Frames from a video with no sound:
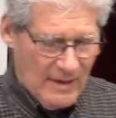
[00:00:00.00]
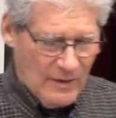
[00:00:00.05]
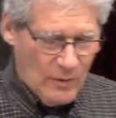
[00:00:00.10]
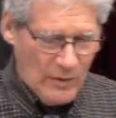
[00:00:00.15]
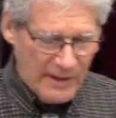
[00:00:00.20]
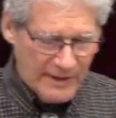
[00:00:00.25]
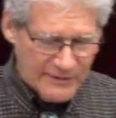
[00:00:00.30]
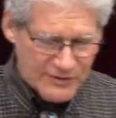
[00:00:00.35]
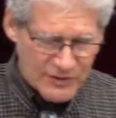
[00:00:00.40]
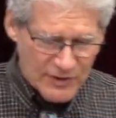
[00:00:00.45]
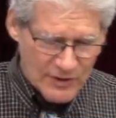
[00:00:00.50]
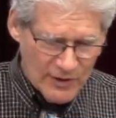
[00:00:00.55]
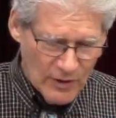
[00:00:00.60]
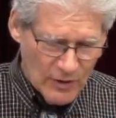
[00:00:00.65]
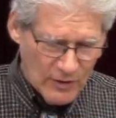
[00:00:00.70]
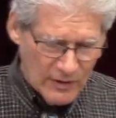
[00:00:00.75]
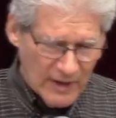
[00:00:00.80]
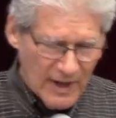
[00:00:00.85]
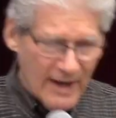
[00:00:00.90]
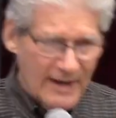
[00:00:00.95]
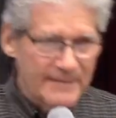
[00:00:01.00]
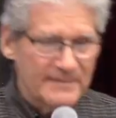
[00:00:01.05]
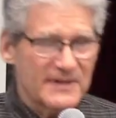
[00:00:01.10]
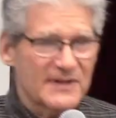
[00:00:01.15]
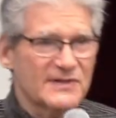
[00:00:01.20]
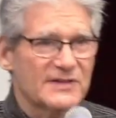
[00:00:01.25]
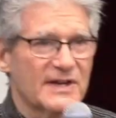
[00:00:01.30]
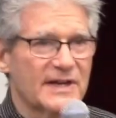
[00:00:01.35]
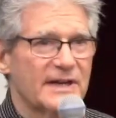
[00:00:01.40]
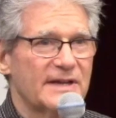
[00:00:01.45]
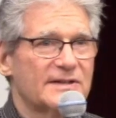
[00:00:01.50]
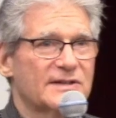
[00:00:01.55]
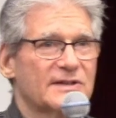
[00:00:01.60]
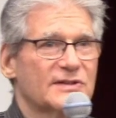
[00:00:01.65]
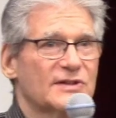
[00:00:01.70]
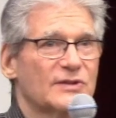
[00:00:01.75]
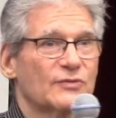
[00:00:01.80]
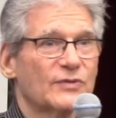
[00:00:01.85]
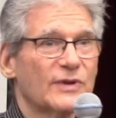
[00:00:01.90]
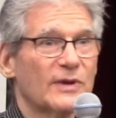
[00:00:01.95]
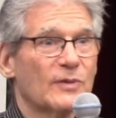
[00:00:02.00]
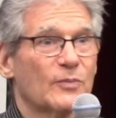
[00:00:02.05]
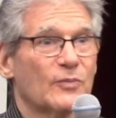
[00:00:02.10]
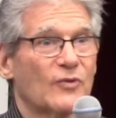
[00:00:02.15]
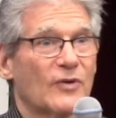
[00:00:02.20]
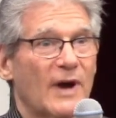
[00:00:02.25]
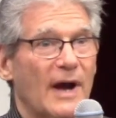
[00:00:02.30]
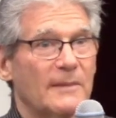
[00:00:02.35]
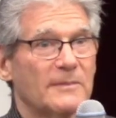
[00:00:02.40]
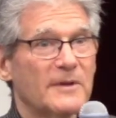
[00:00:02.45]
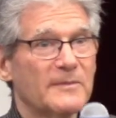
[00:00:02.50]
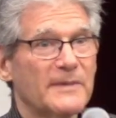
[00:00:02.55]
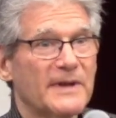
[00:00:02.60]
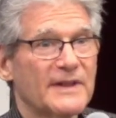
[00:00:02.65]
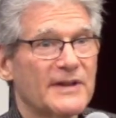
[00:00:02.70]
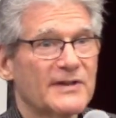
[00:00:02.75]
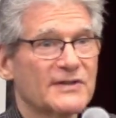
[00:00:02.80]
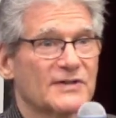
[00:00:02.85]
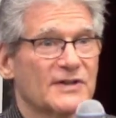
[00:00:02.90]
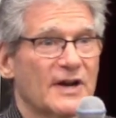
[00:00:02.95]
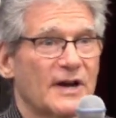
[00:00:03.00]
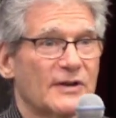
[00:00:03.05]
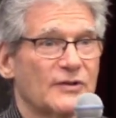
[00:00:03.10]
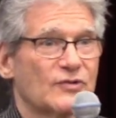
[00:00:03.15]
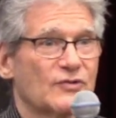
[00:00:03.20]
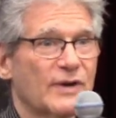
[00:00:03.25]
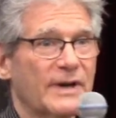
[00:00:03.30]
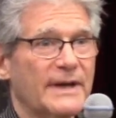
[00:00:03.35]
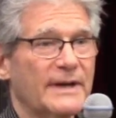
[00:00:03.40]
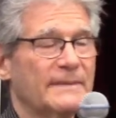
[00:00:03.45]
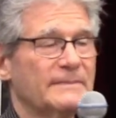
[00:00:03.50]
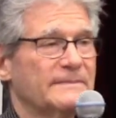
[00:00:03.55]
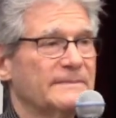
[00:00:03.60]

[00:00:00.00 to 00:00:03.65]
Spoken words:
Well, as you know, Lyme disease is a real problem in this country.